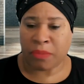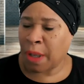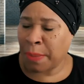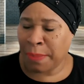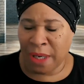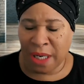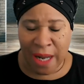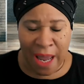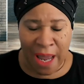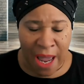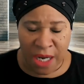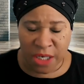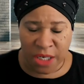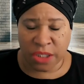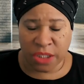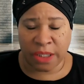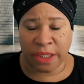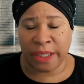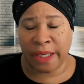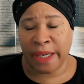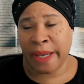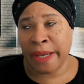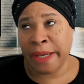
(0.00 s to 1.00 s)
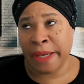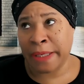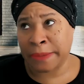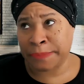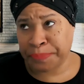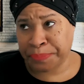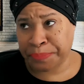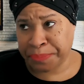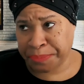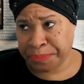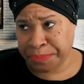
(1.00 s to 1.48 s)
I mean, Ashley
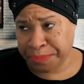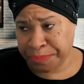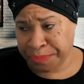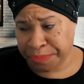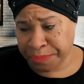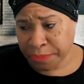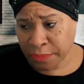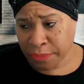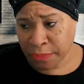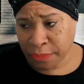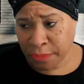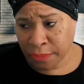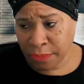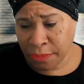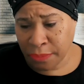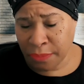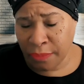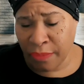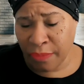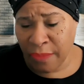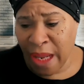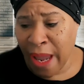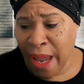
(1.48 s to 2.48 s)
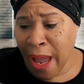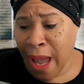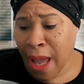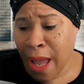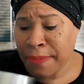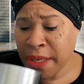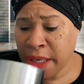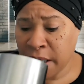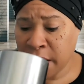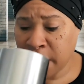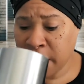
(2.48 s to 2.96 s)
and
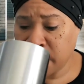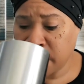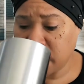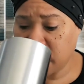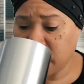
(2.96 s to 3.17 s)
Abby